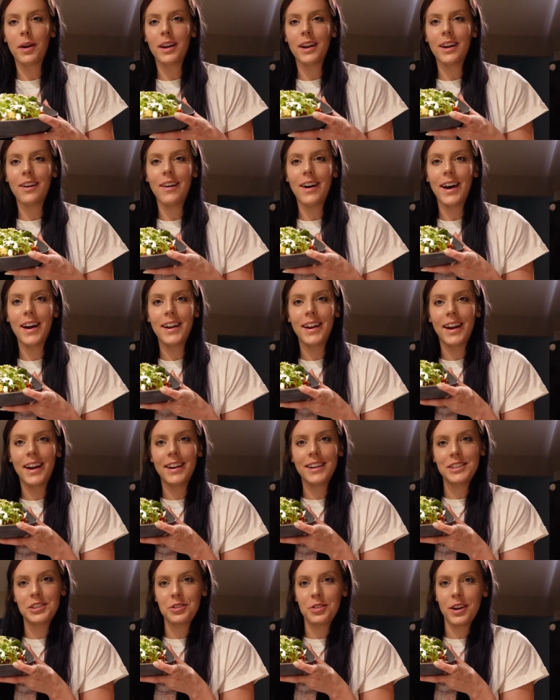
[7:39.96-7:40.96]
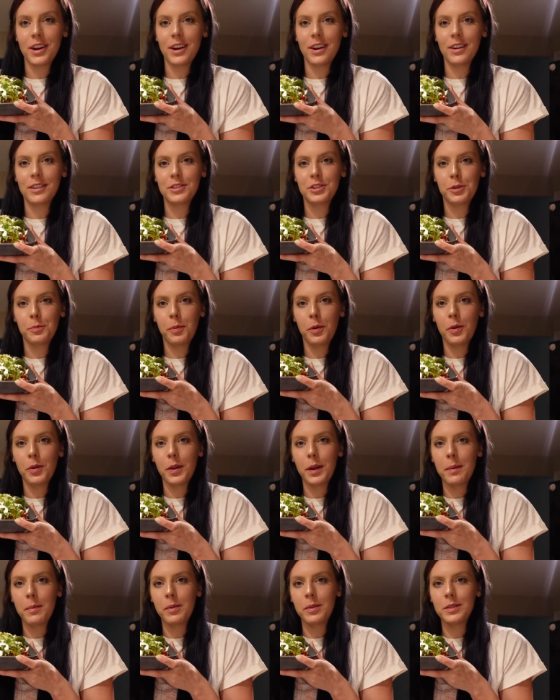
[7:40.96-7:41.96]
gonna go ahead and enjoy our
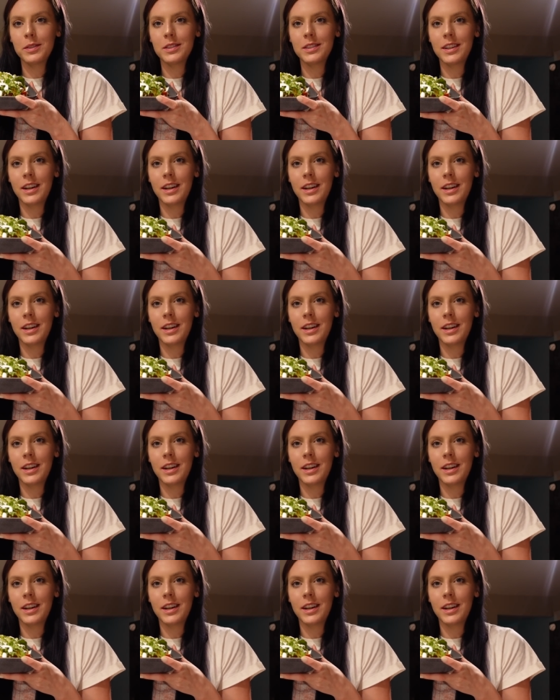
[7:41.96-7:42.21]
Chipotle bowls